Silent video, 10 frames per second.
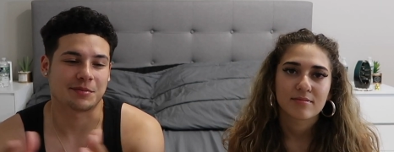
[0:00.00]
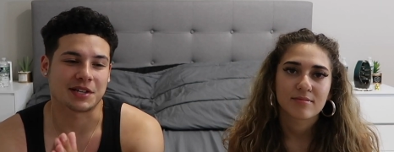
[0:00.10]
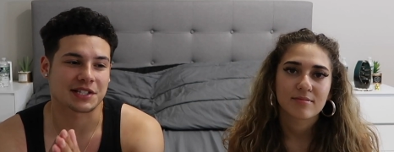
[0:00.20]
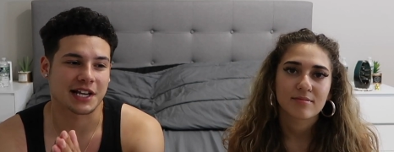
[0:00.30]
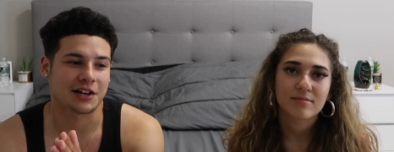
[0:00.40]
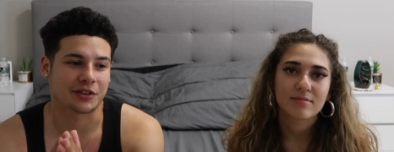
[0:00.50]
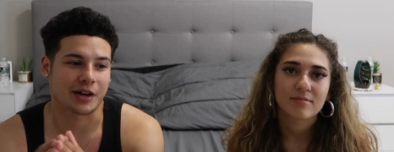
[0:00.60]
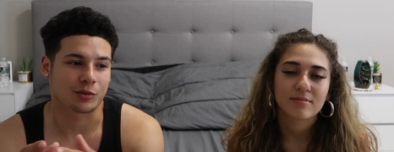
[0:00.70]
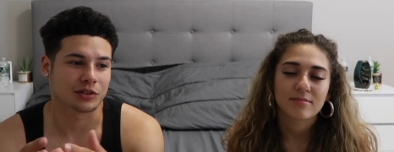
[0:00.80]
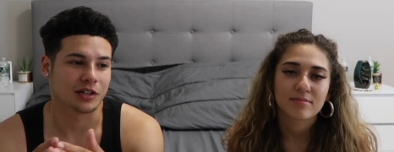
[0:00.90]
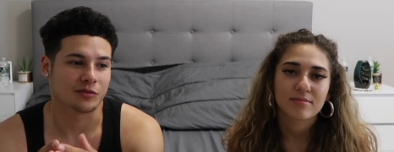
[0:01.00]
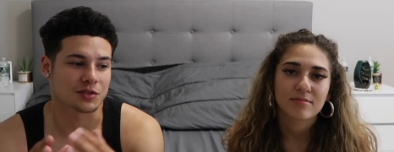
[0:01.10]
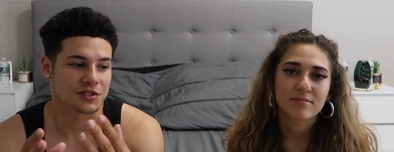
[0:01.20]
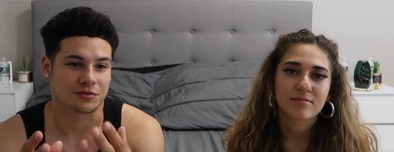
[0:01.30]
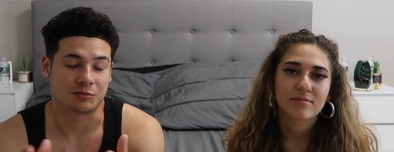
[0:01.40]
Speaker 1: it may sound, our love
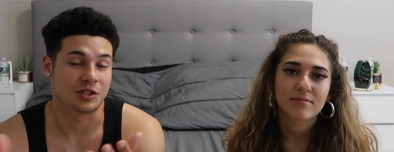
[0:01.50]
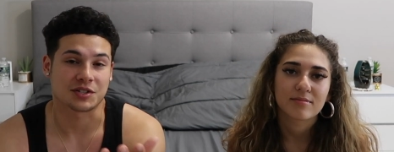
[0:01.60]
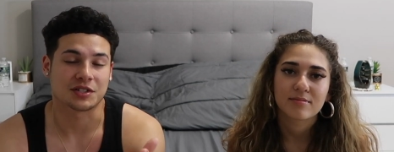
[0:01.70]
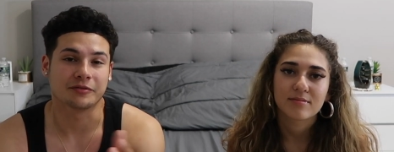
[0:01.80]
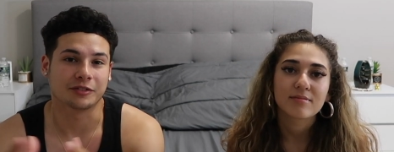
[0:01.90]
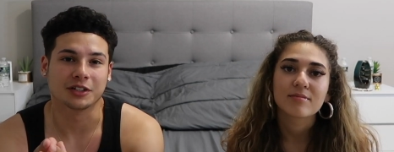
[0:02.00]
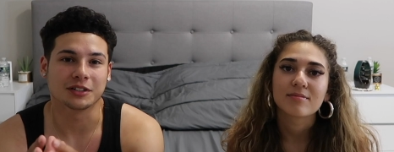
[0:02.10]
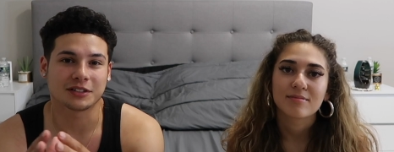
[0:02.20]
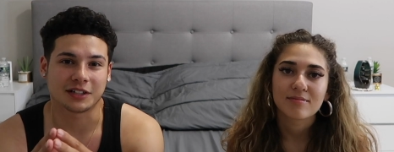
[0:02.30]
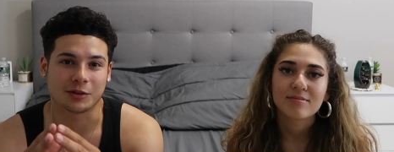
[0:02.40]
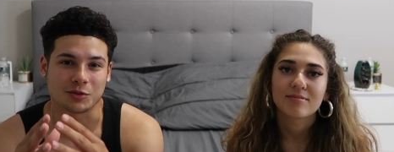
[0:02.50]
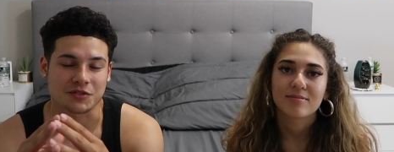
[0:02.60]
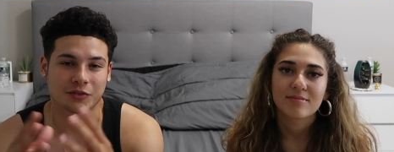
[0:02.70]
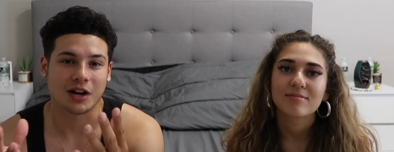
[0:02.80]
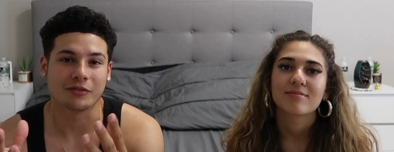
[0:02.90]
was just infinite. It
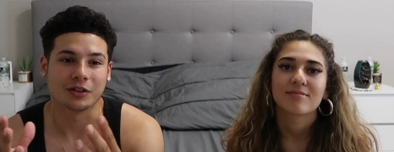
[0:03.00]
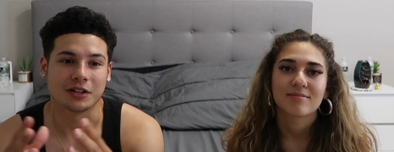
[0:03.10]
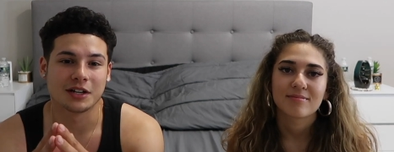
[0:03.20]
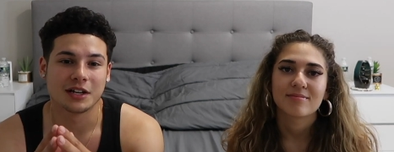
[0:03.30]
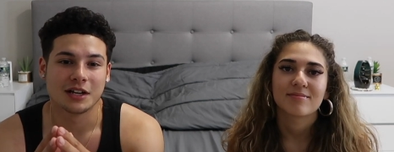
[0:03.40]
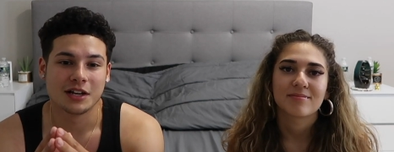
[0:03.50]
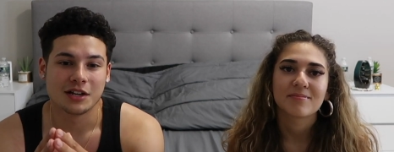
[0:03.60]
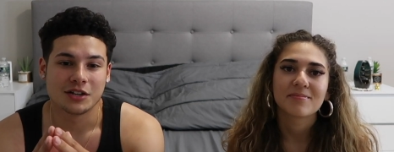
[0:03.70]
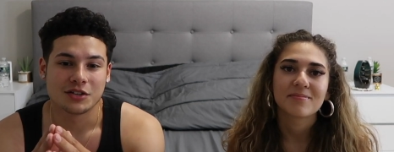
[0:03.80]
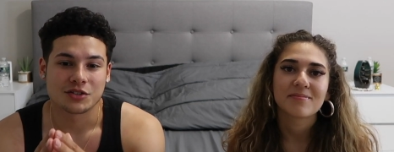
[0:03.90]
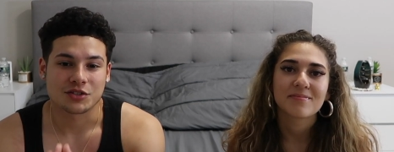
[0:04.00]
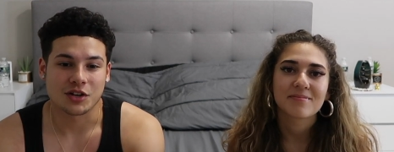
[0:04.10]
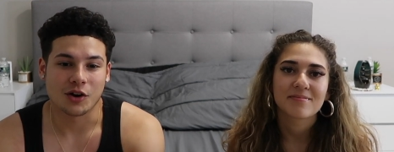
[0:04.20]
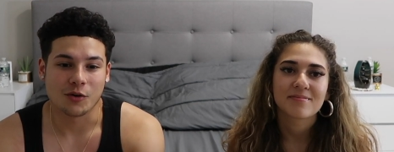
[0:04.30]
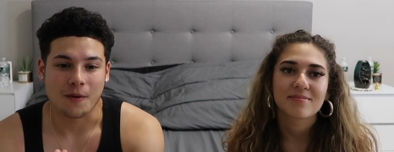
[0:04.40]
was forever. Mm-hmm.
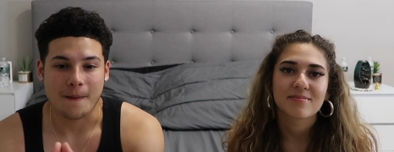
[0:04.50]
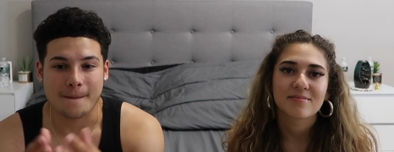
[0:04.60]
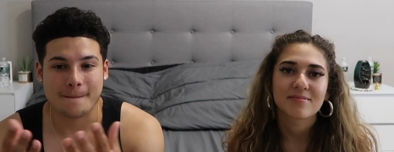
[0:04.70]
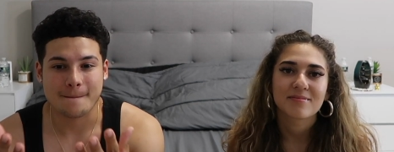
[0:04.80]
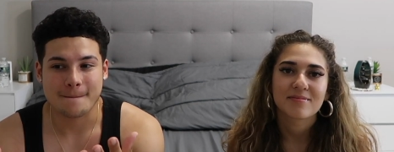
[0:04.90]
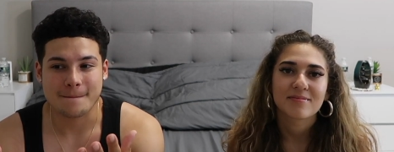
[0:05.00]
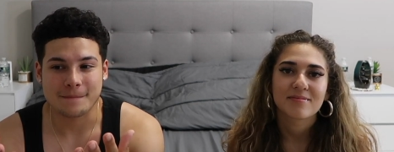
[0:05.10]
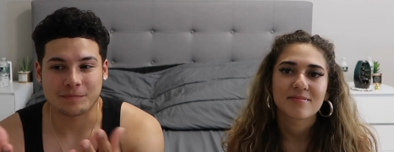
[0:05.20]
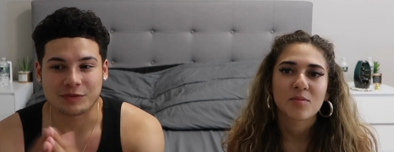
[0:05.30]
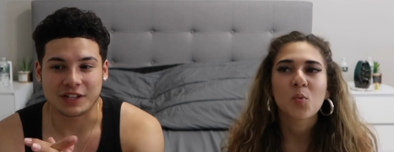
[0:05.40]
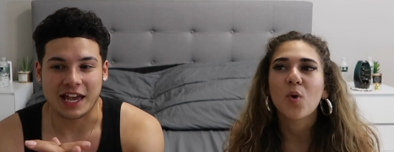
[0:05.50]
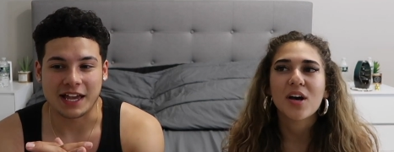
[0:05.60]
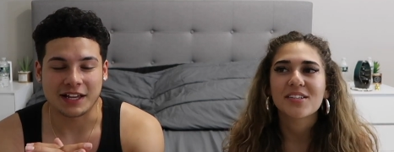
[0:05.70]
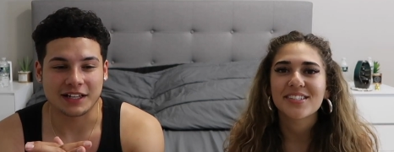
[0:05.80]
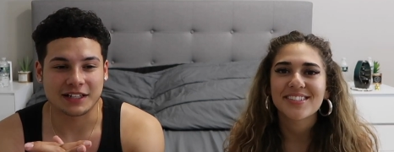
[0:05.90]
So.
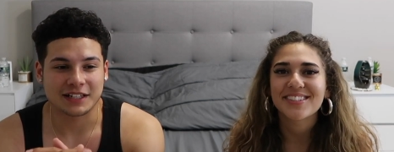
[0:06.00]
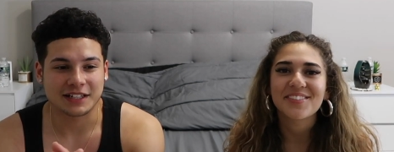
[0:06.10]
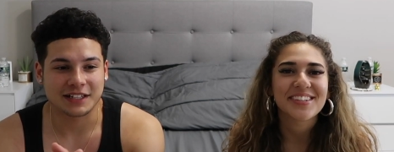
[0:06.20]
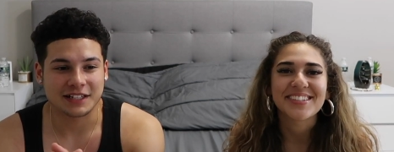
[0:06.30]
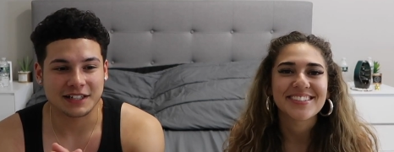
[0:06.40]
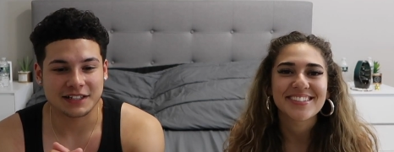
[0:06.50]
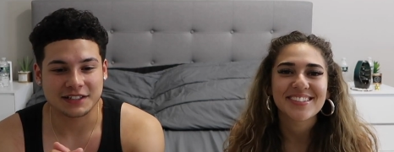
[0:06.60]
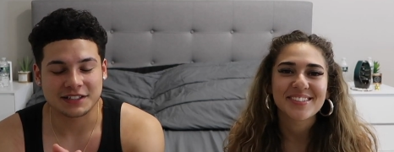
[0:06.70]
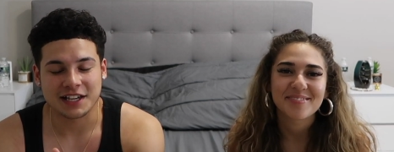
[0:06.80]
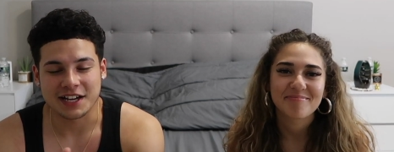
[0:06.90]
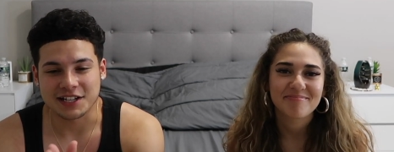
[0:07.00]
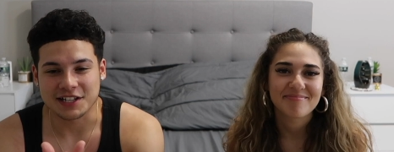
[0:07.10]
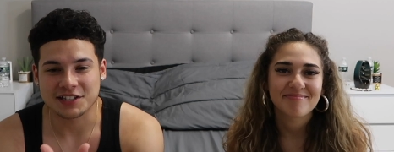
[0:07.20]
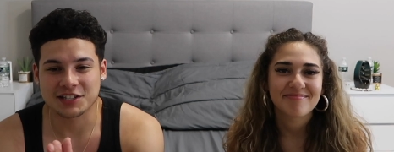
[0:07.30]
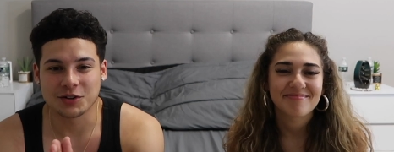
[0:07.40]
Was, it,
Speaker 2: still is.
Speaker 1: Yeah,
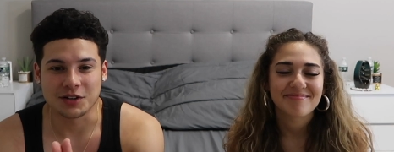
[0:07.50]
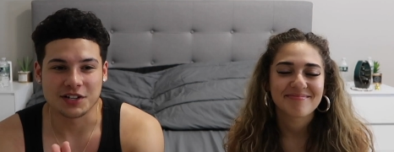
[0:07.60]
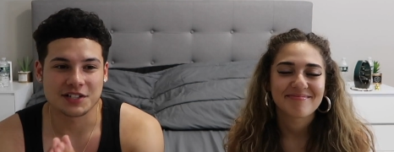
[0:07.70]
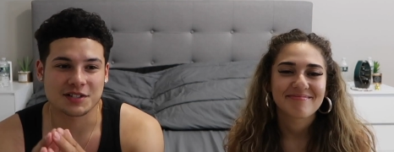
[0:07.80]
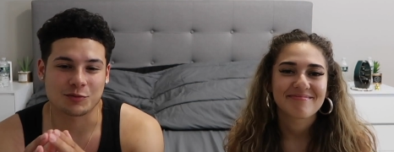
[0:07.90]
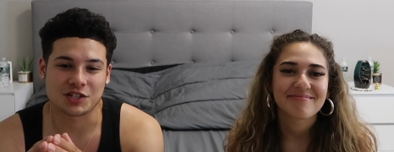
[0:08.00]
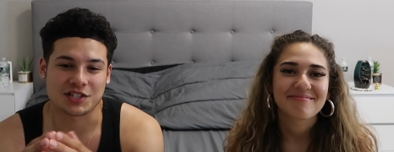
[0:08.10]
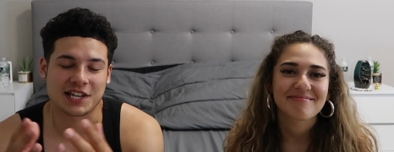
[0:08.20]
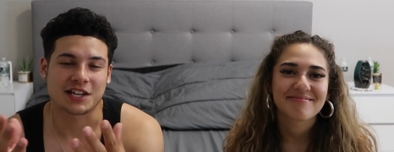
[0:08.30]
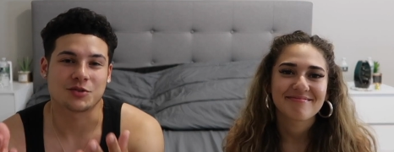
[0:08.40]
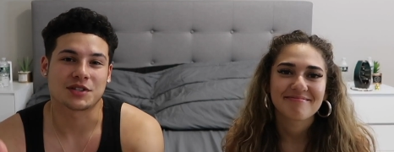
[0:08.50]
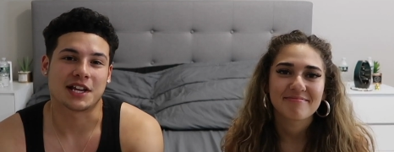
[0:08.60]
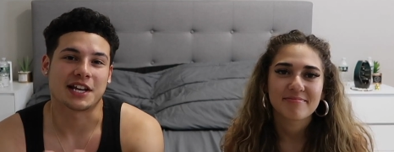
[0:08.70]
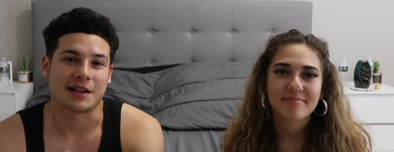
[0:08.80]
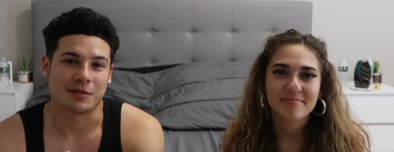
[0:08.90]
it still is. We just can't use
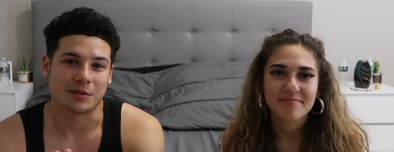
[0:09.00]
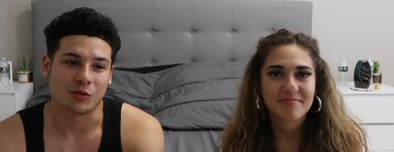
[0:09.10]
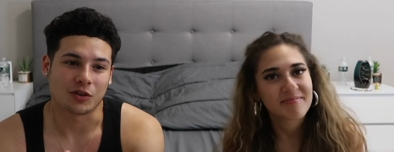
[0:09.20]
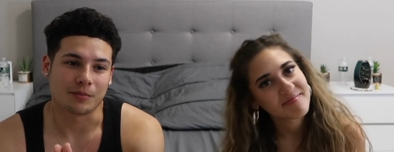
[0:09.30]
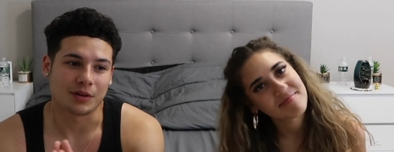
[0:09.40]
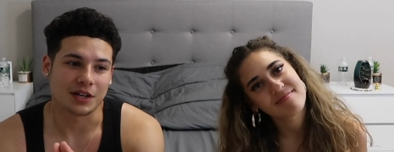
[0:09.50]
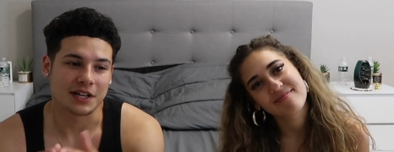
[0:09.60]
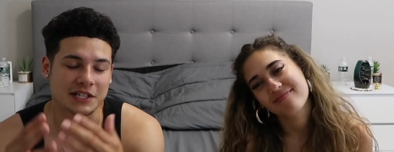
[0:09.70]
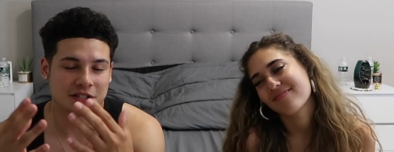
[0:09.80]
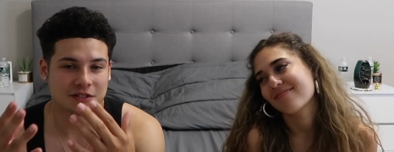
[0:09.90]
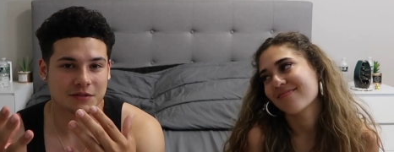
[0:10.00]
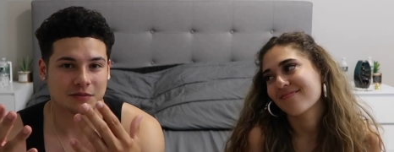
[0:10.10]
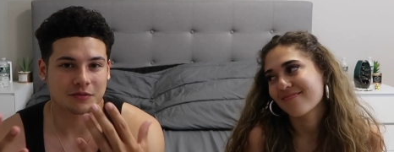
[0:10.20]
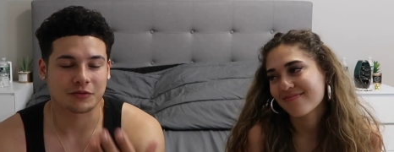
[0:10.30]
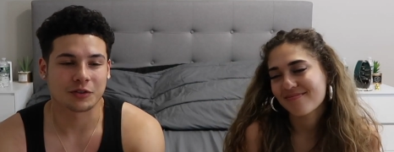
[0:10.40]
that name anymore. But it's
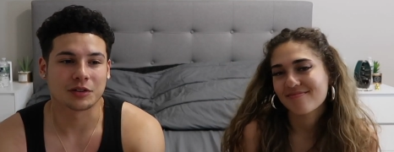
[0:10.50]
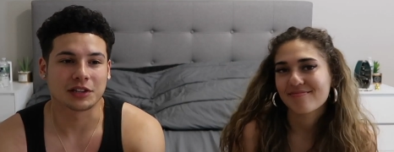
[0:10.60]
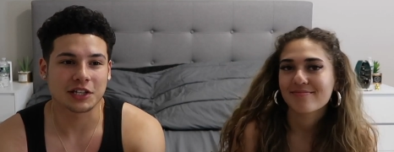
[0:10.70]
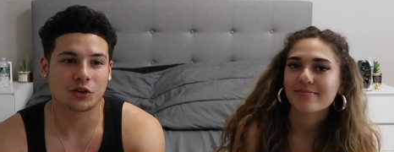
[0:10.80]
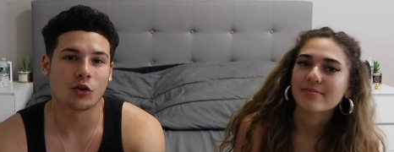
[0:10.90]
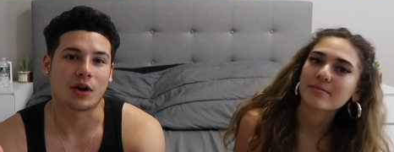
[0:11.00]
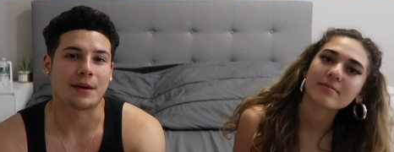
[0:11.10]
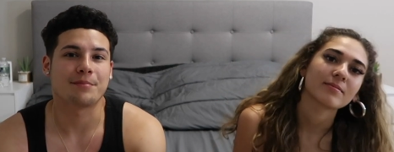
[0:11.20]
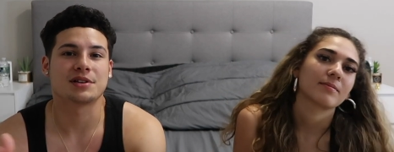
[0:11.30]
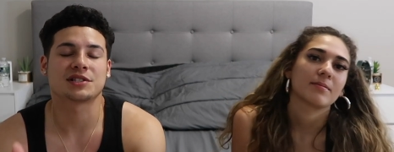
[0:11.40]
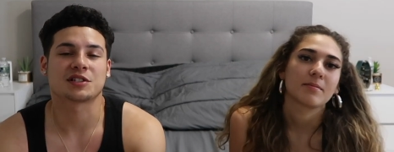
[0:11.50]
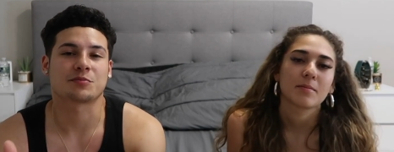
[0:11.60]
for legal and business